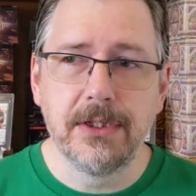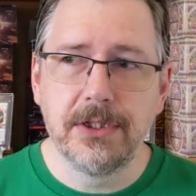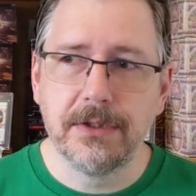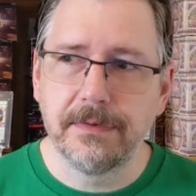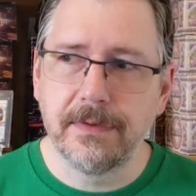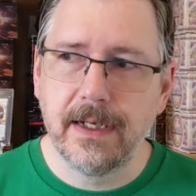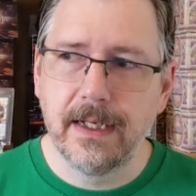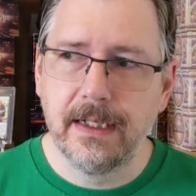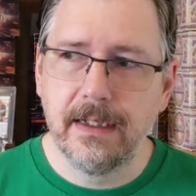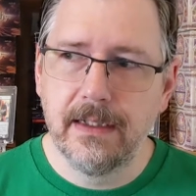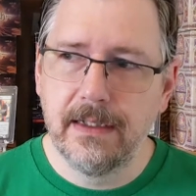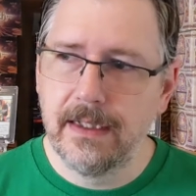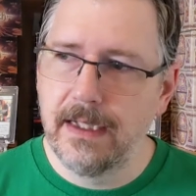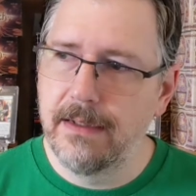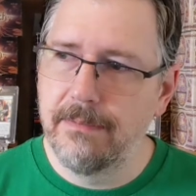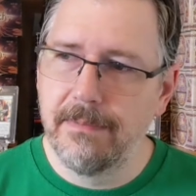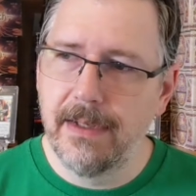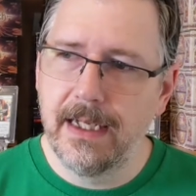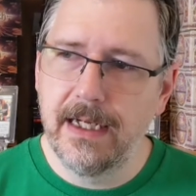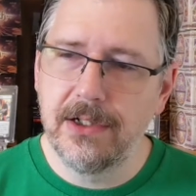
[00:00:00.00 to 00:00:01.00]
If I had
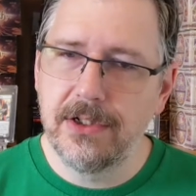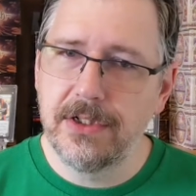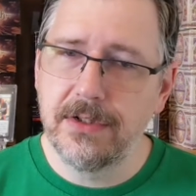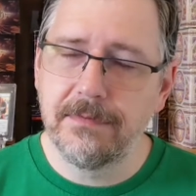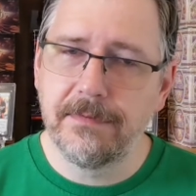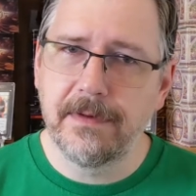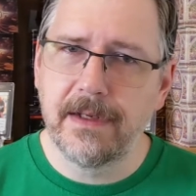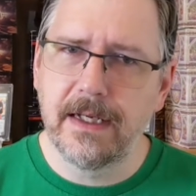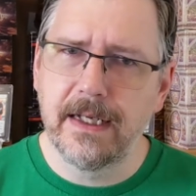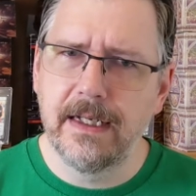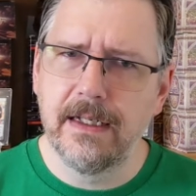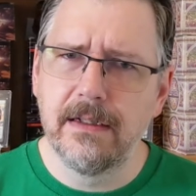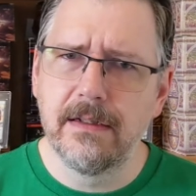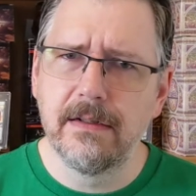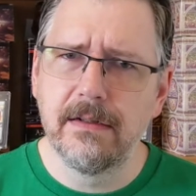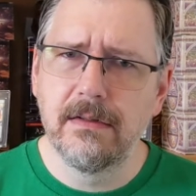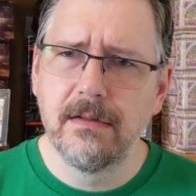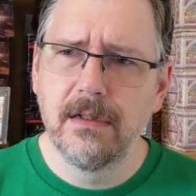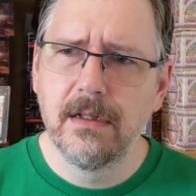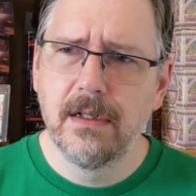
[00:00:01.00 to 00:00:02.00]
managed to find
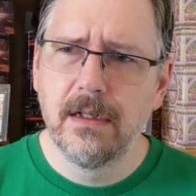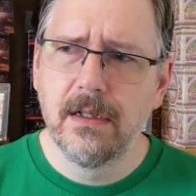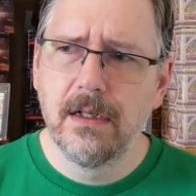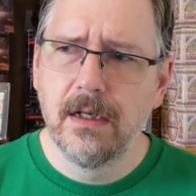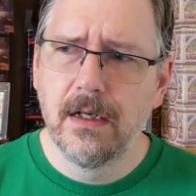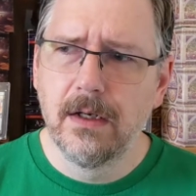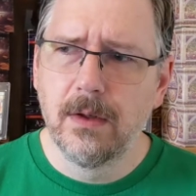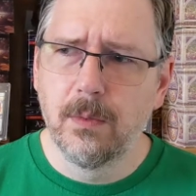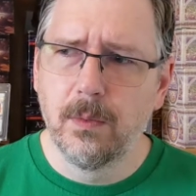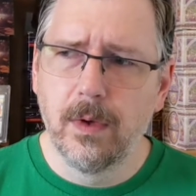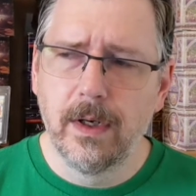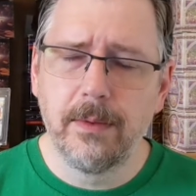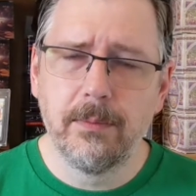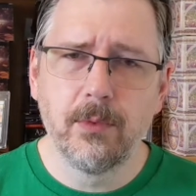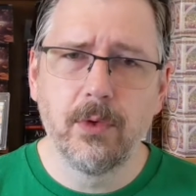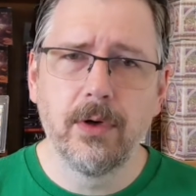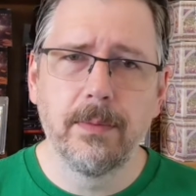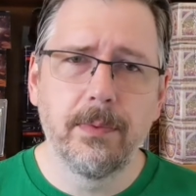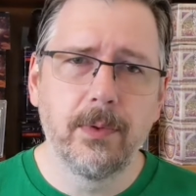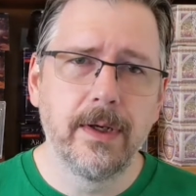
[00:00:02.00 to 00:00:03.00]
1
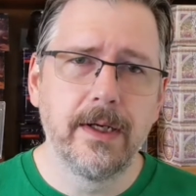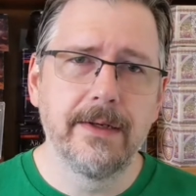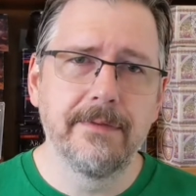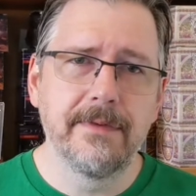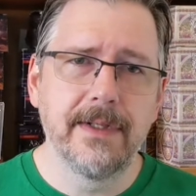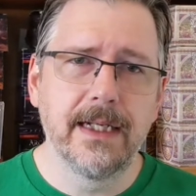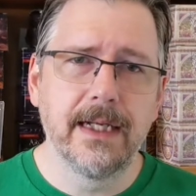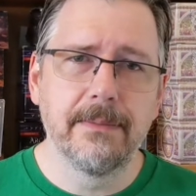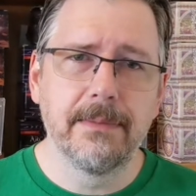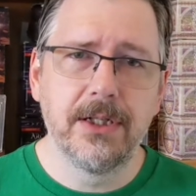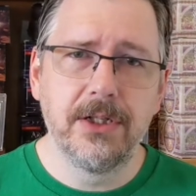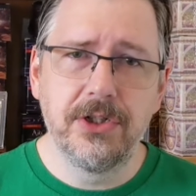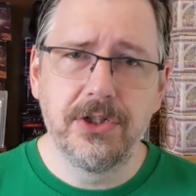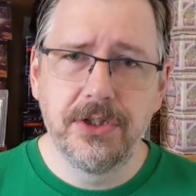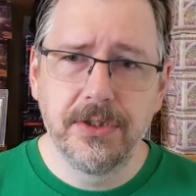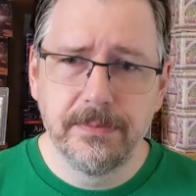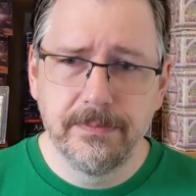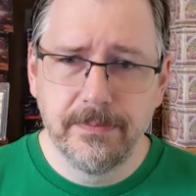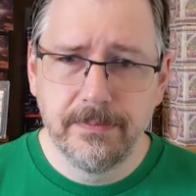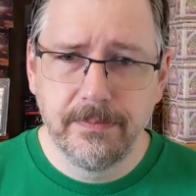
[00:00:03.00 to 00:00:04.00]
more point of damage,
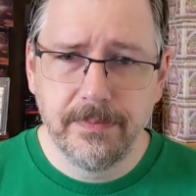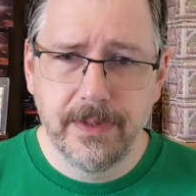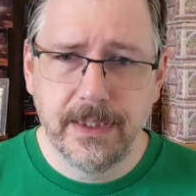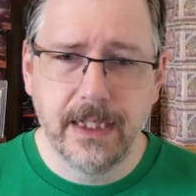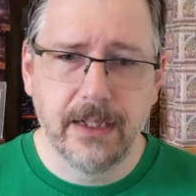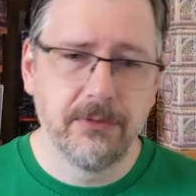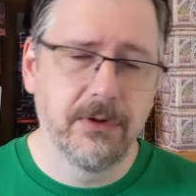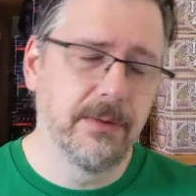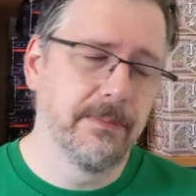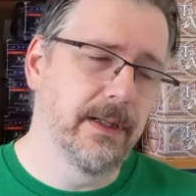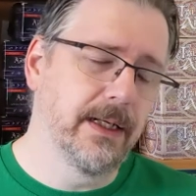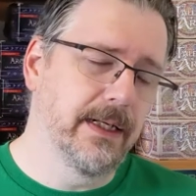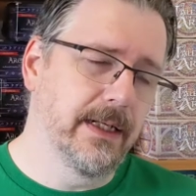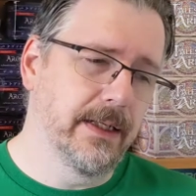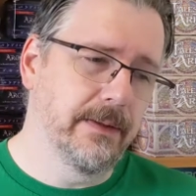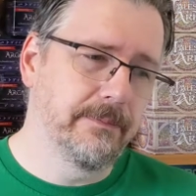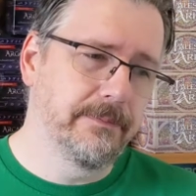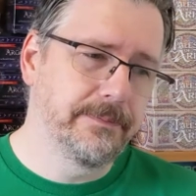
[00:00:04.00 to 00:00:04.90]
that would have been it.